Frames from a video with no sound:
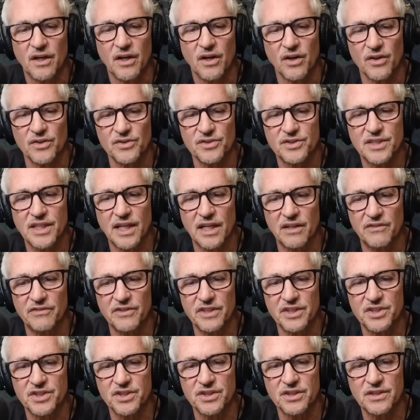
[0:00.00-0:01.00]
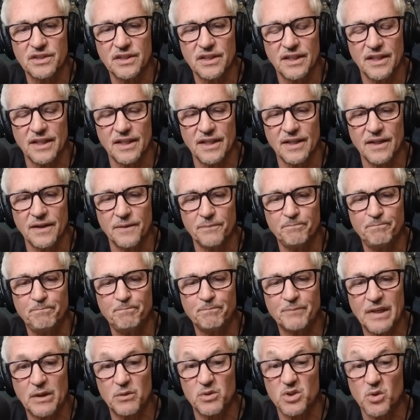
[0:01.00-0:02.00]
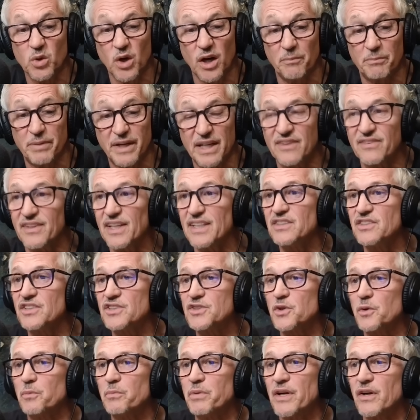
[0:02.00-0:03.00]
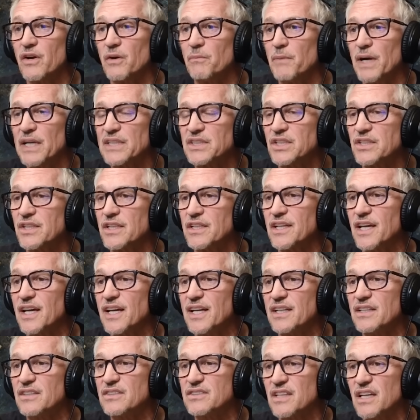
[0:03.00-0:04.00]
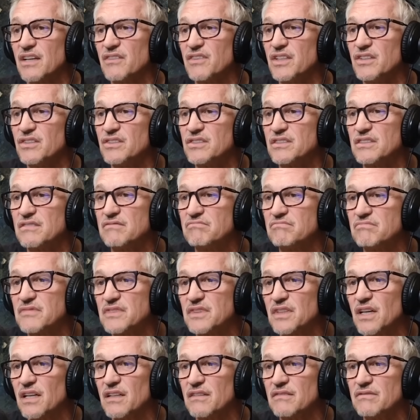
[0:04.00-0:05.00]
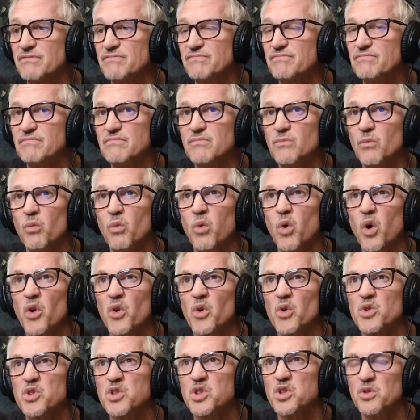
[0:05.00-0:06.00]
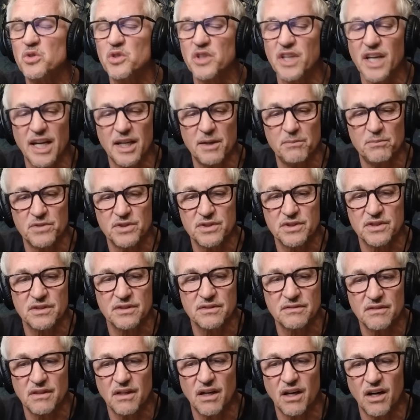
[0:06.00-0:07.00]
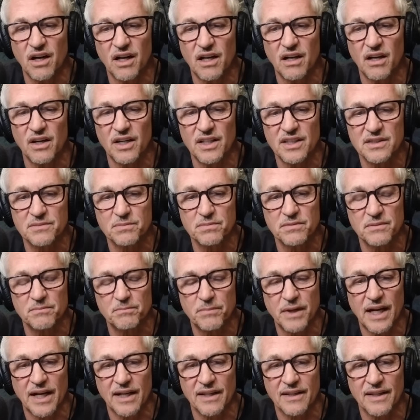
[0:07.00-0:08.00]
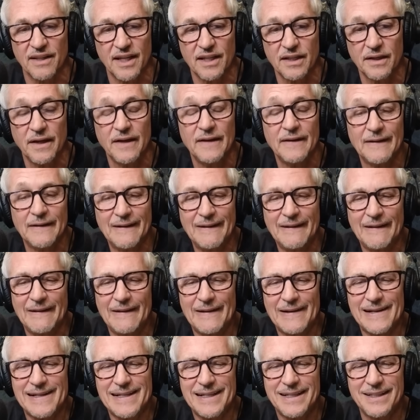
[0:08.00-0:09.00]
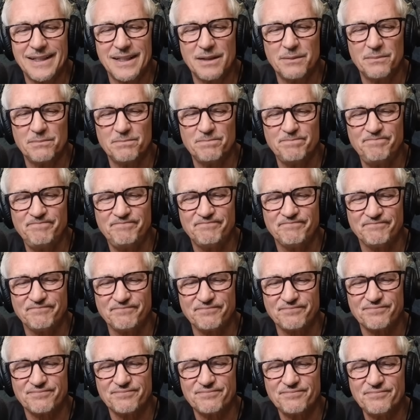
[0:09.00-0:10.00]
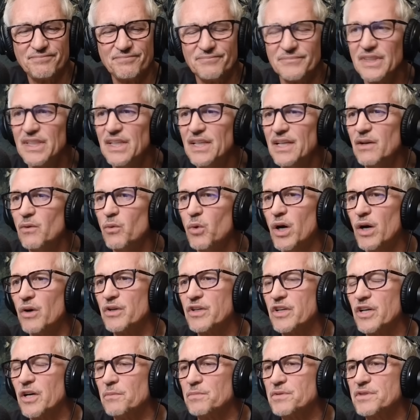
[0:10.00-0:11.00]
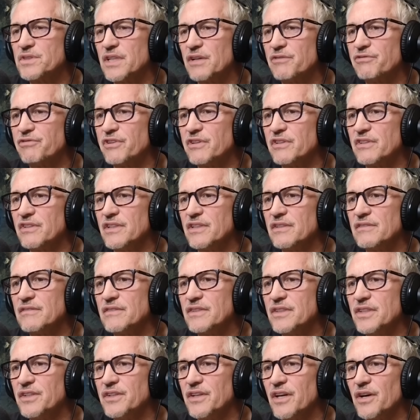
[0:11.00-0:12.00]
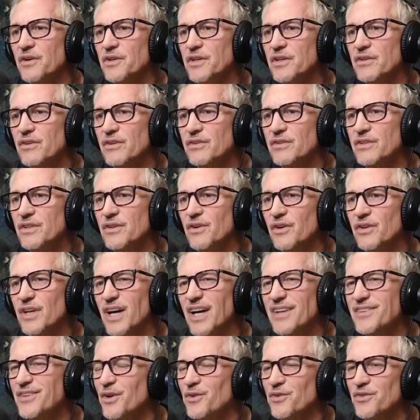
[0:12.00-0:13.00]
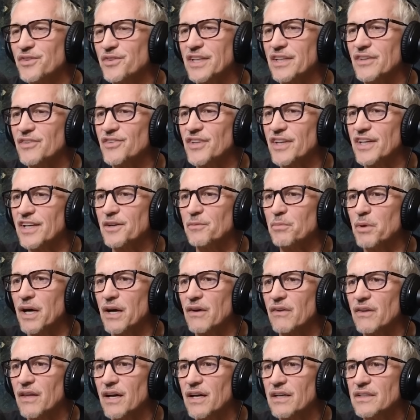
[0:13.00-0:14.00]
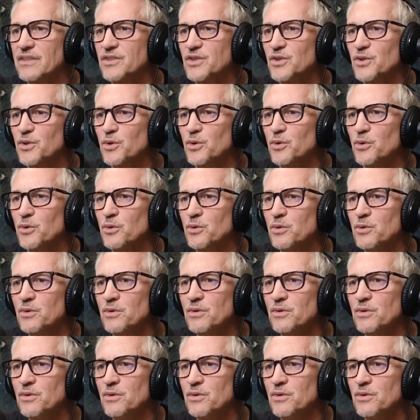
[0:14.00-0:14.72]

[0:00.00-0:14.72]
on television. Um, it was quite a big thing just to appear on Match of the Day because they only used to kind of one or two games highlights back then. Yeah. Um, World Cup's different. You you know you're you're. On, I don't think you think about that at all.